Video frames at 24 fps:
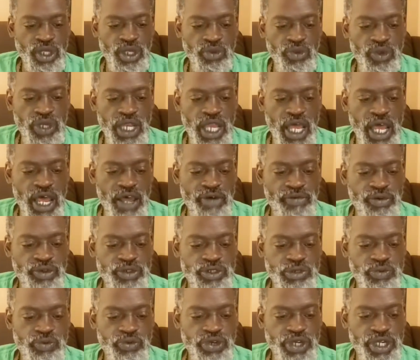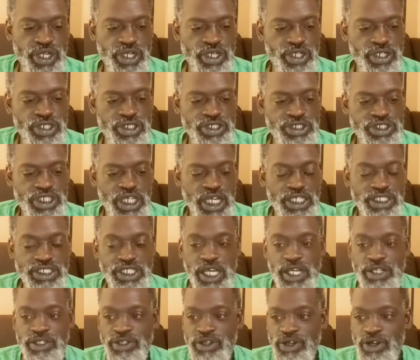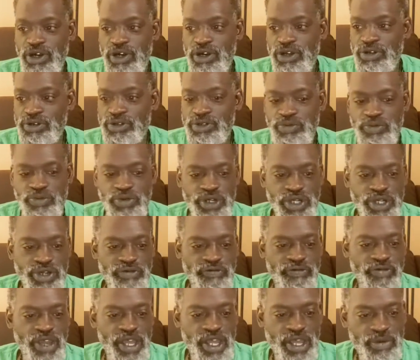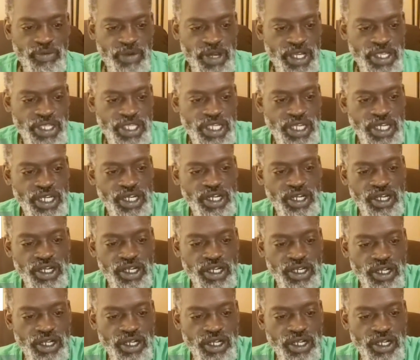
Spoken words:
We live on Spreaker. Shouts out to all those Spreaker fam out there.